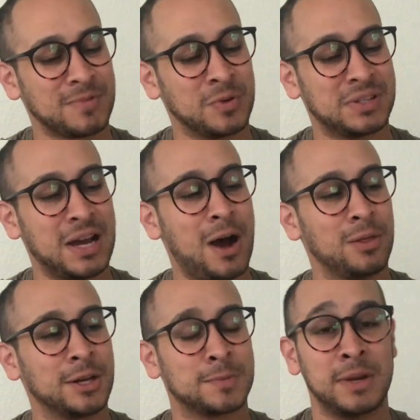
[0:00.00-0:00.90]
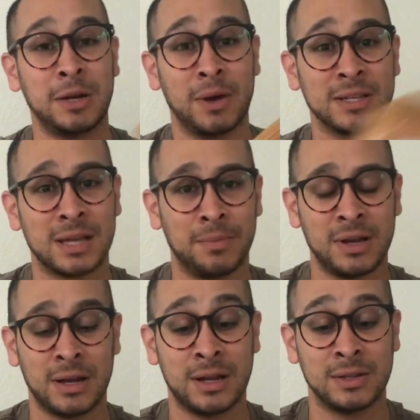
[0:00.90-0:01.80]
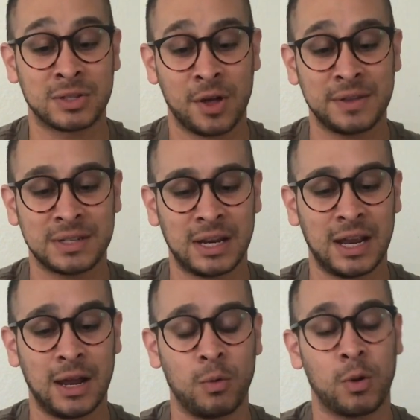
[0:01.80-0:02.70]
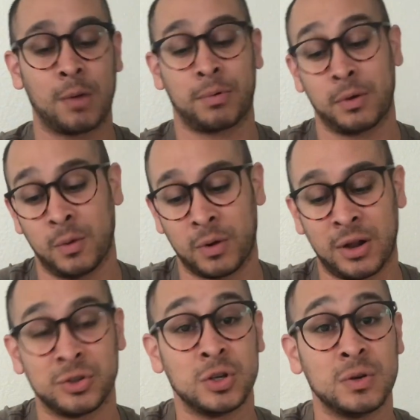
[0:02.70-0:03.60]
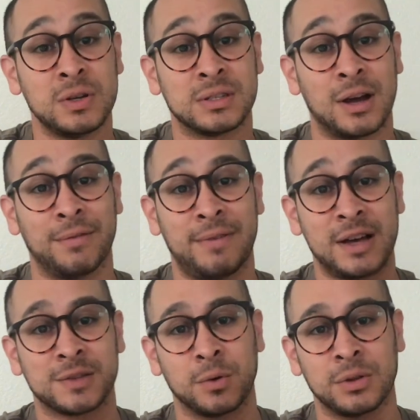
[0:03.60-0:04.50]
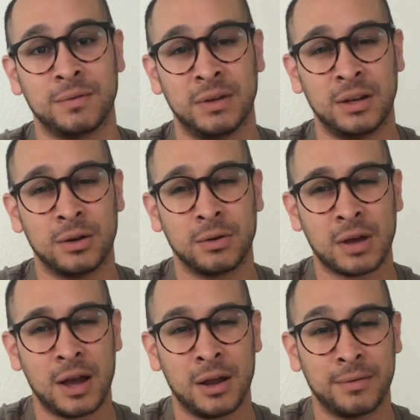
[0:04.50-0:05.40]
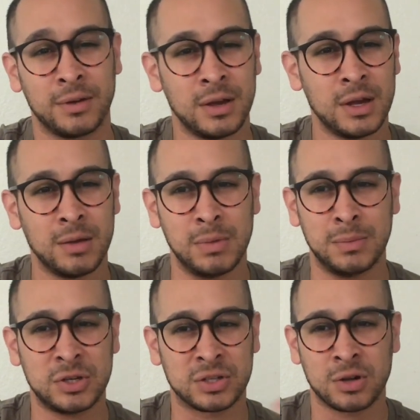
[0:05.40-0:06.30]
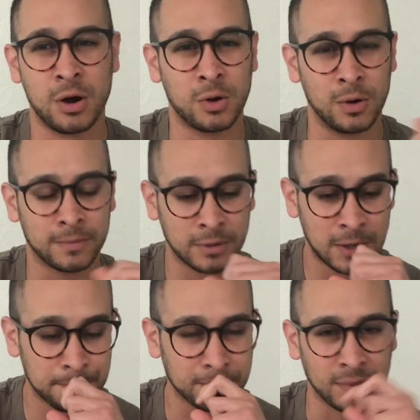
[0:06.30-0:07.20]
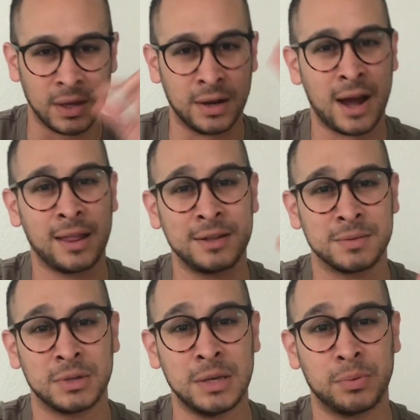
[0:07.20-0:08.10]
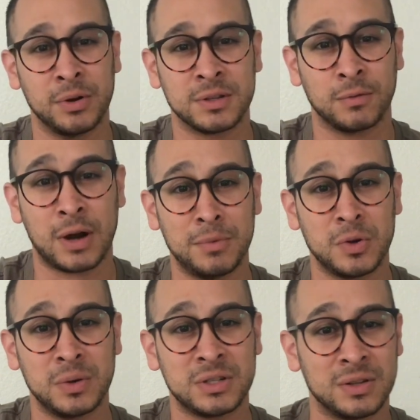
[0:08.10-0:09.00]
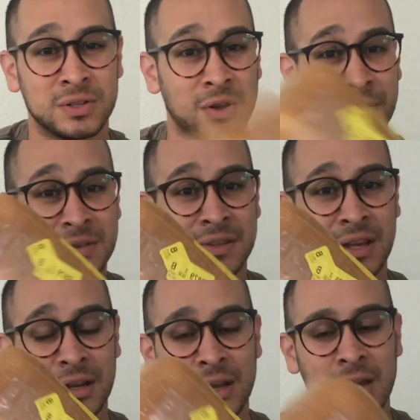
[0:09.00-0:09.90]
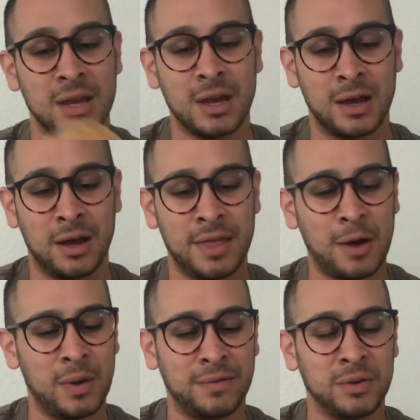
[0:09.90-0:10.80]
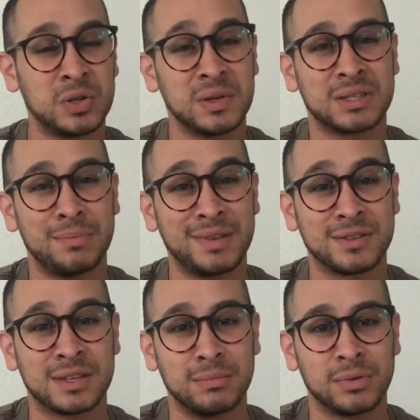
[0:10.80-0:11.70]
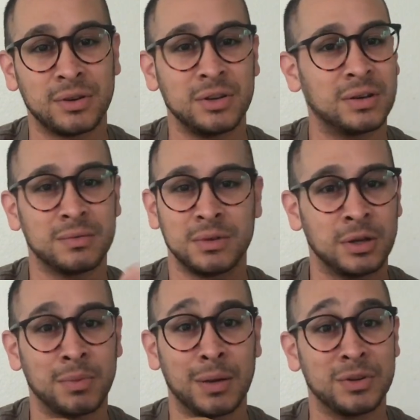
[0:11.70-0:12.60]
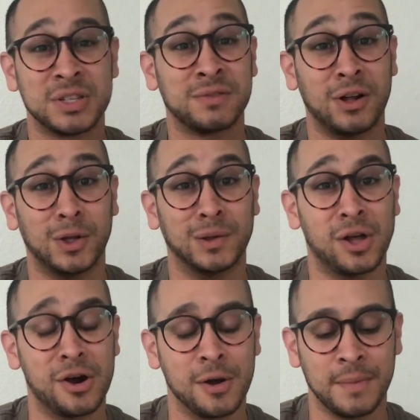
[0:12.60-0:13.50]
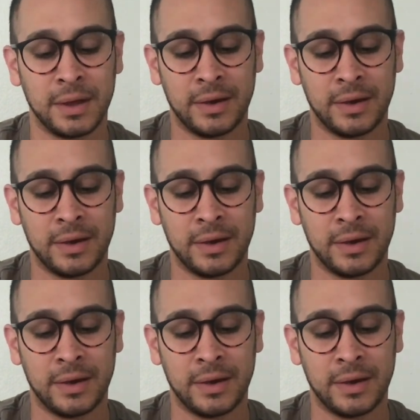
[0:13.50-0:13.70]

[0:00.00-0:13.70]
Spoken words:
We'll see how it looks, but anyways, I'm gonna install this today. What I'll do is I'll fast forward the video, kind of maybe just talk over it and highlight some key points of doing to install this thing. That way, if you're doing something similar, you can probably just follow along.